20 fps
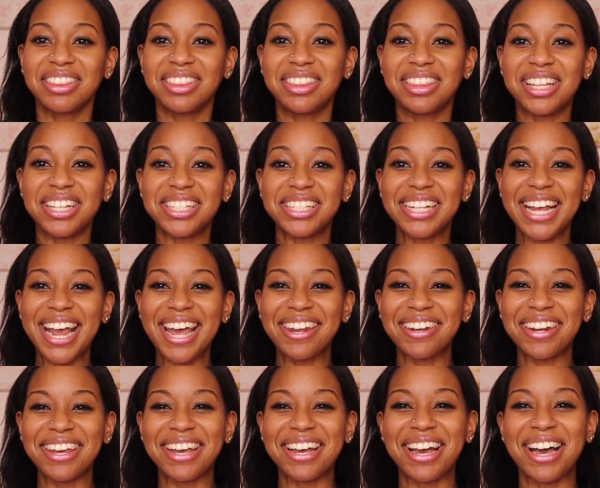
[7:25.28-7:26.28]
the
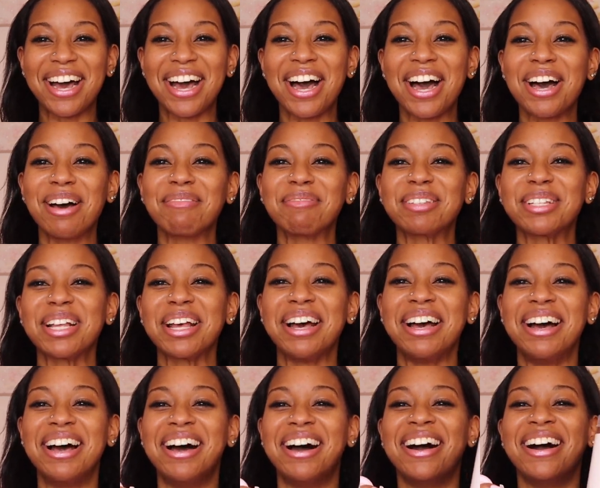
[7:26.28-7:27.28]
Stanley Cups.
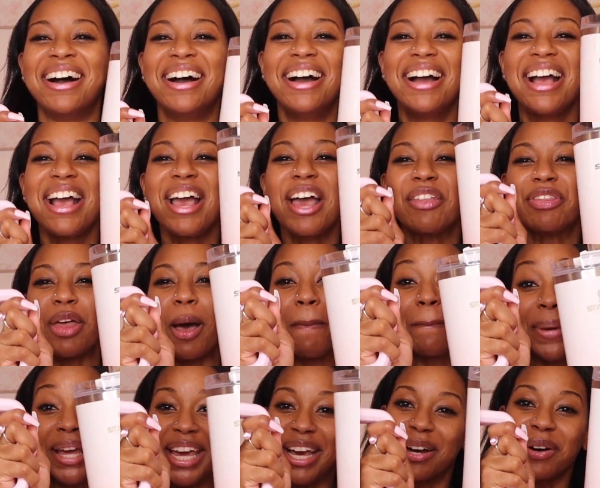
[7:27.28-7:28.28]
The
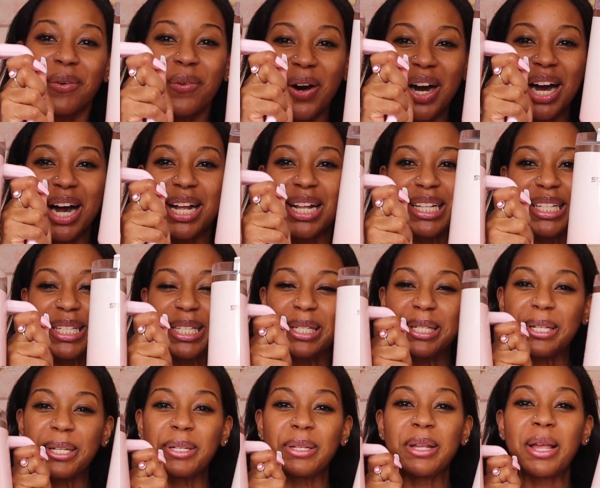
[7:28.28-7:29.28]
pink ones.
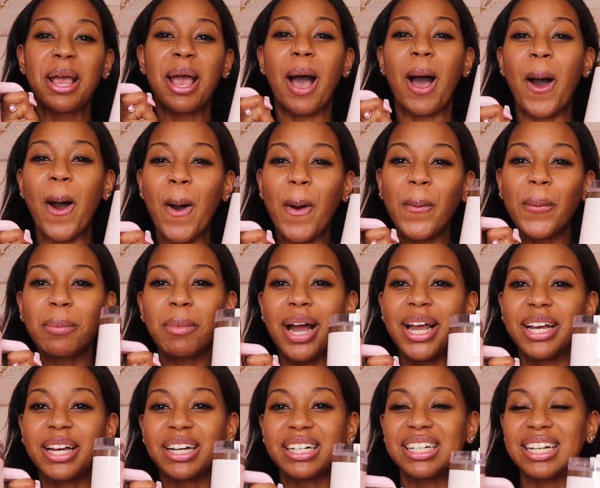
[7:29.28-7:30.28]
Oh
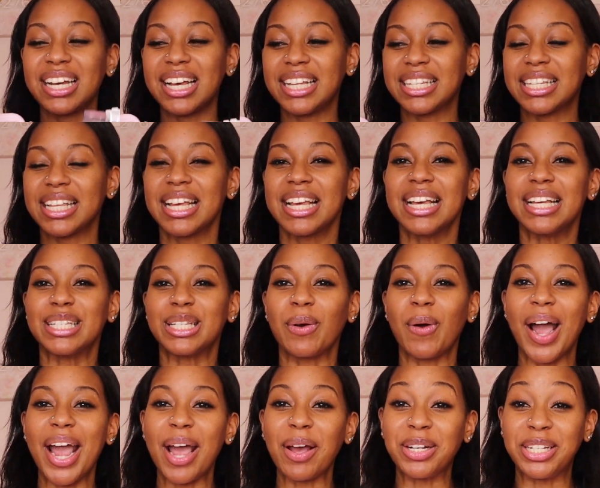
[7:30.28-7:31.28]
my goodness. So
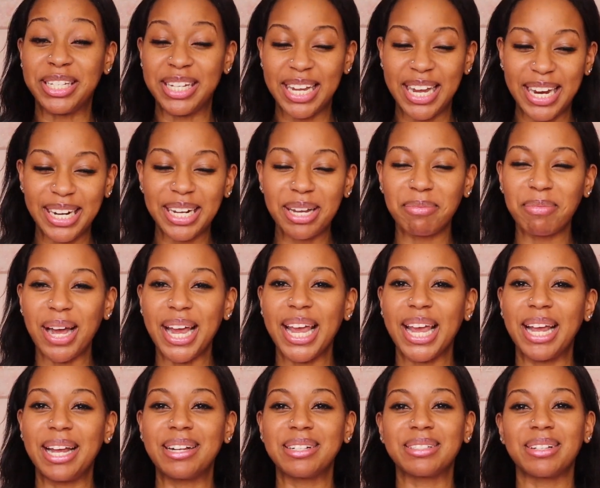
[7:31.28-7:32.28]
I did get my
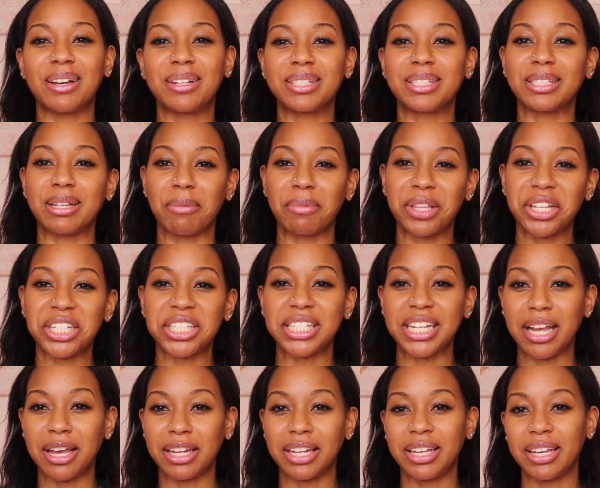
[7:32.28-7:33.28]
hands on some of the
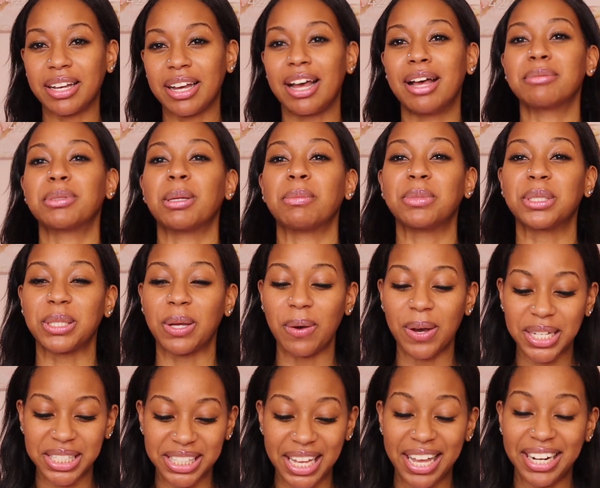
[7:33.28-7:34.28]
Stanley Cups. I'm so
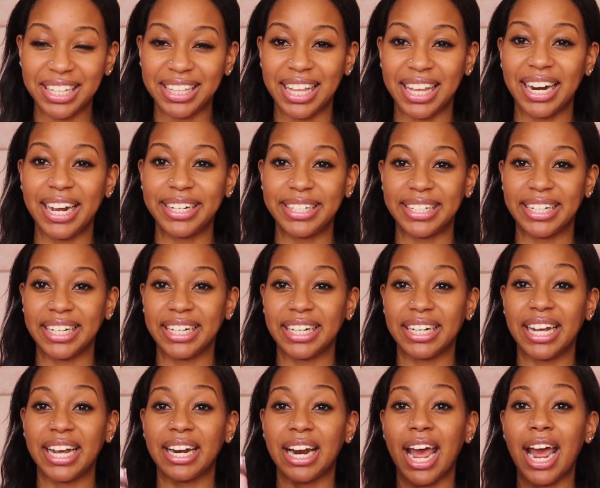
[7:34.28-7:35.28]
excited that I
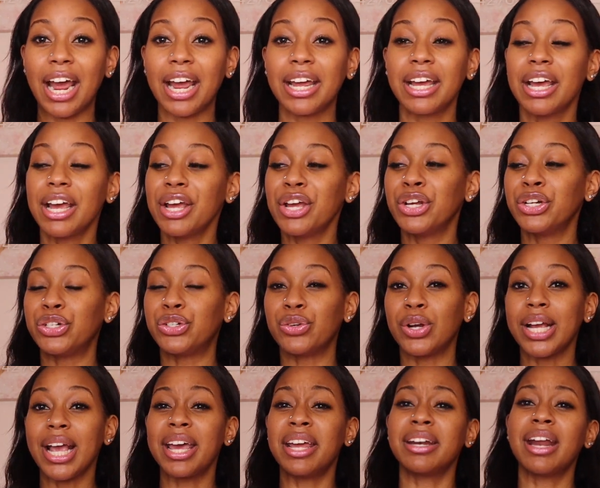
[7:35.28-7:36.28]
did. And I
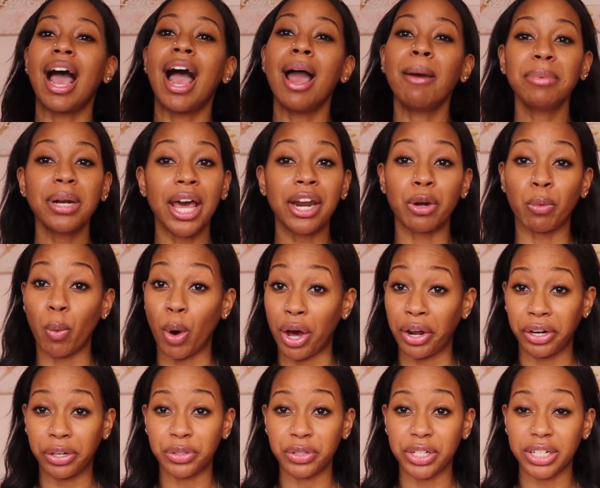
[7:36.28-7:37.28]
drink, and I'm not a
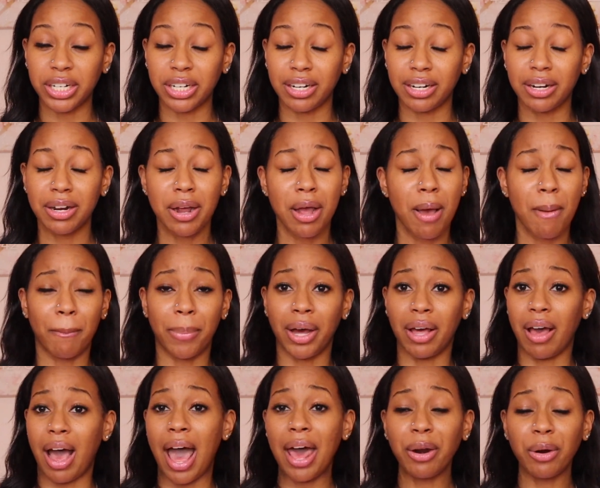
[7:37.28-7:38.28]
water drinker,
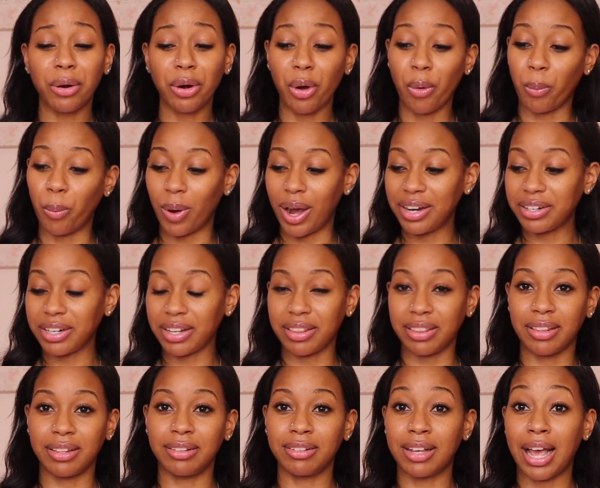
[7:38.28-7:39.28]
but I don't know what
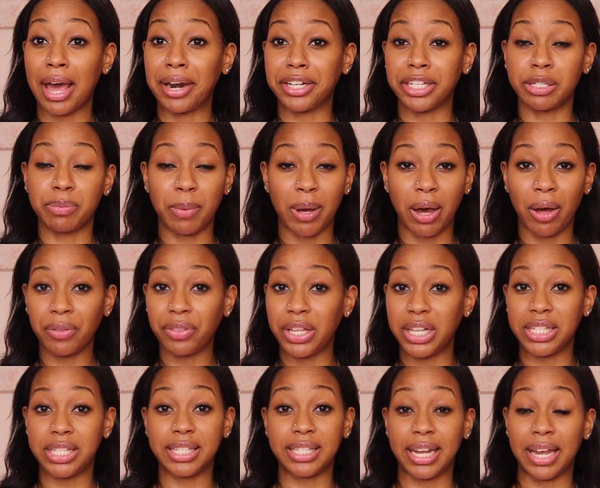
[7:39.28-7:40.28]
kind of spell
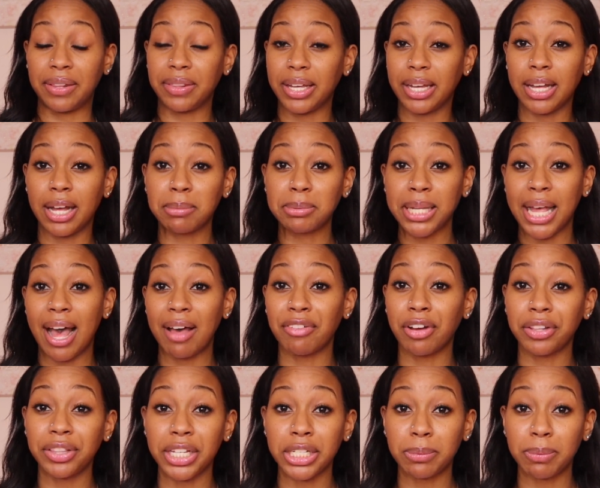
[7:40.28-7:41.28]
these Stanley Cups have
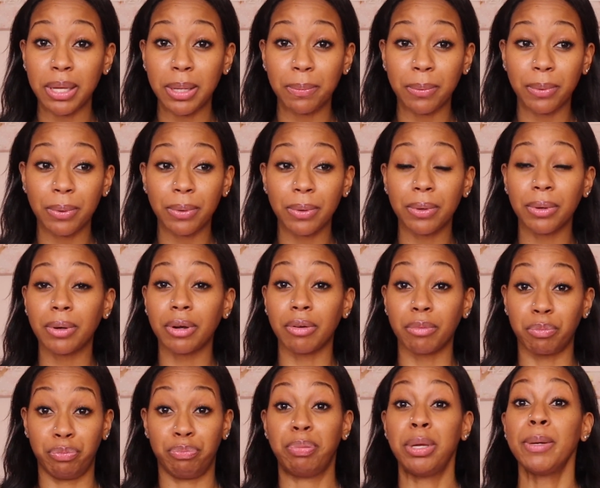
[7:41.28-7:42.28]
on these people,
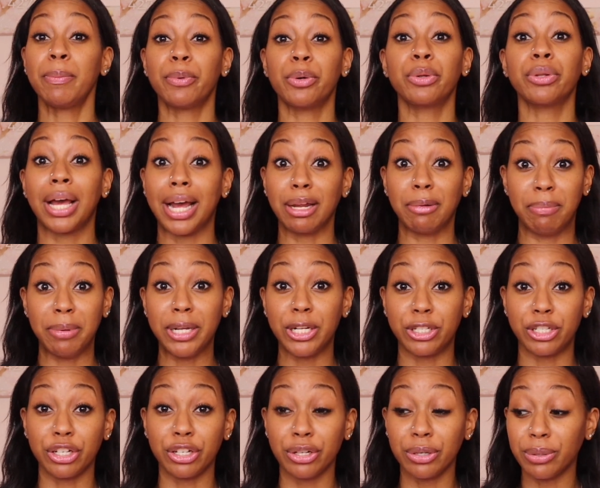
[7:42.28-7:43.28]
or people like me
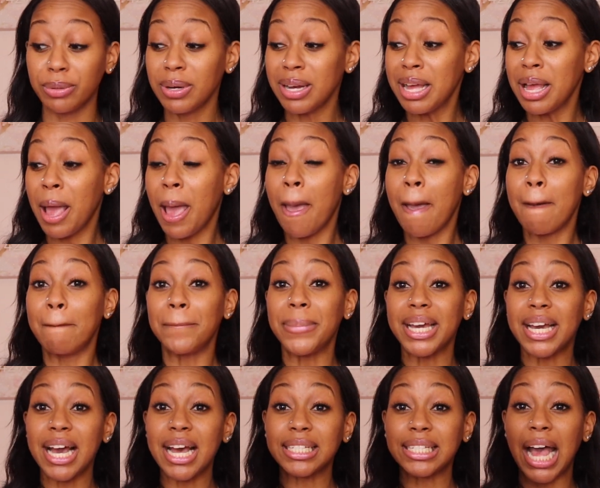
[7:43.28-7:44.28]
too,
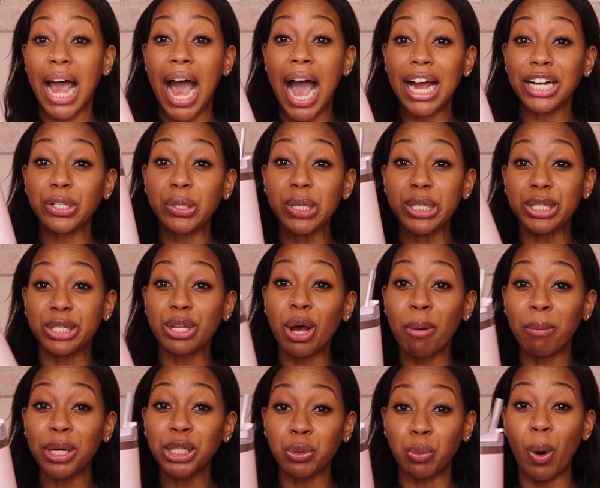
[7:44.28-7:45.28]
because I drink so
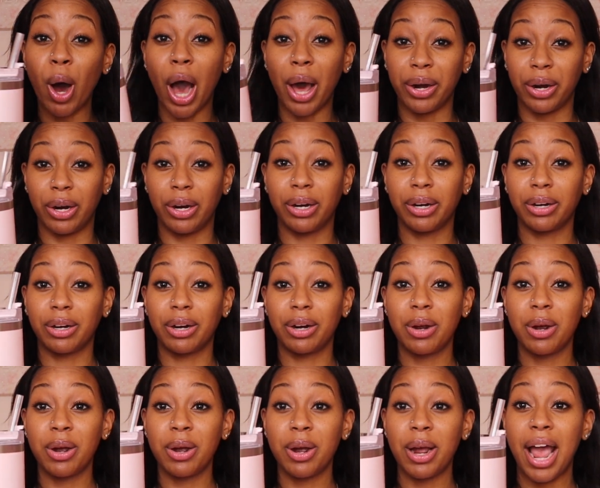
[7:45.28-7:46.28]
much water
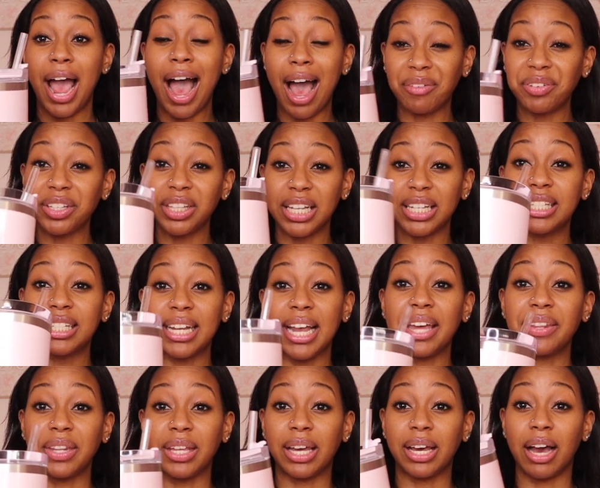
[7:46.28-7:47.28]
having this
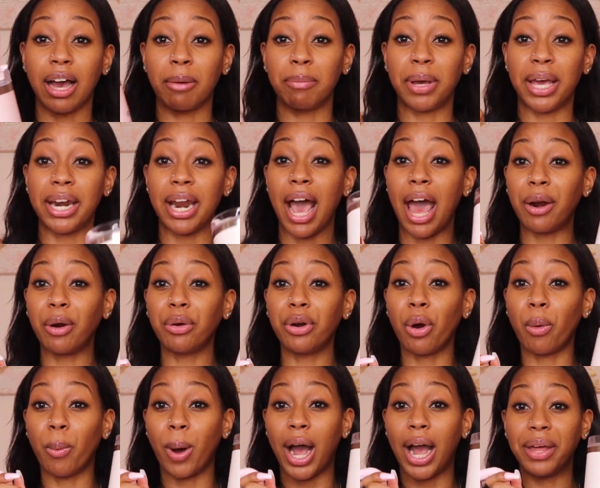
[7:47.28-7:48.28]
Stanley Cup, and I don't
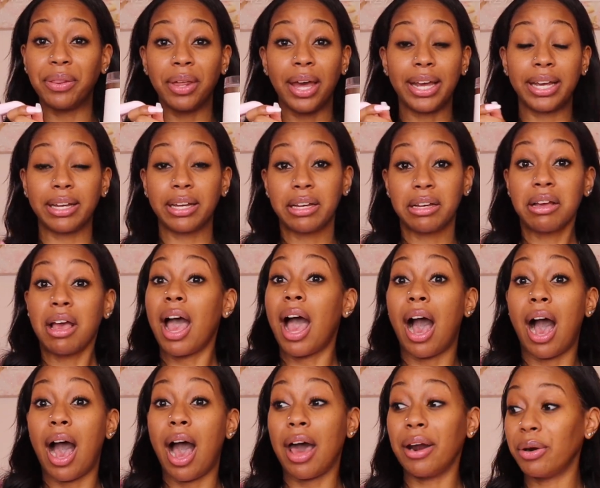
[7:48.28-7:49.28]
know why. Like,
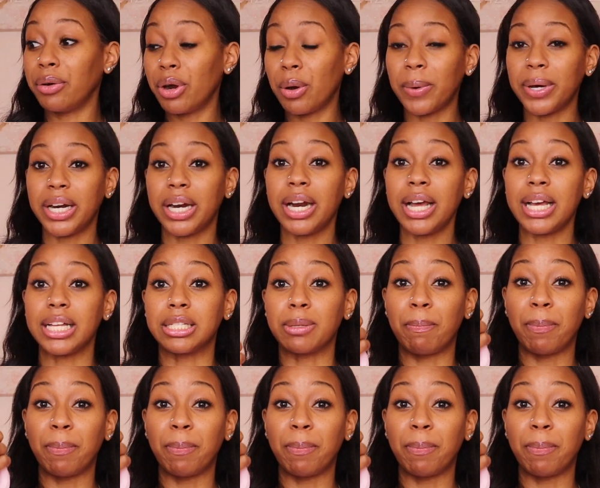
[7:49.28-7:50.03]
I don't know what it is,